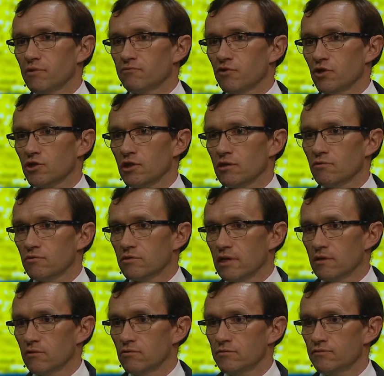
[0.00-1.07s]
with Russia
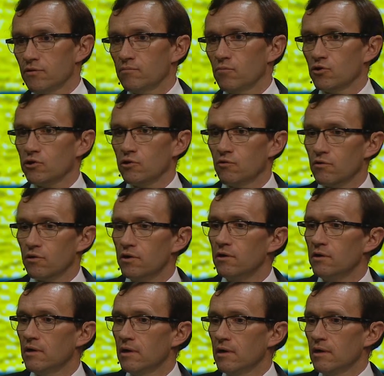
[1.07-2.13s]
continues for much longer,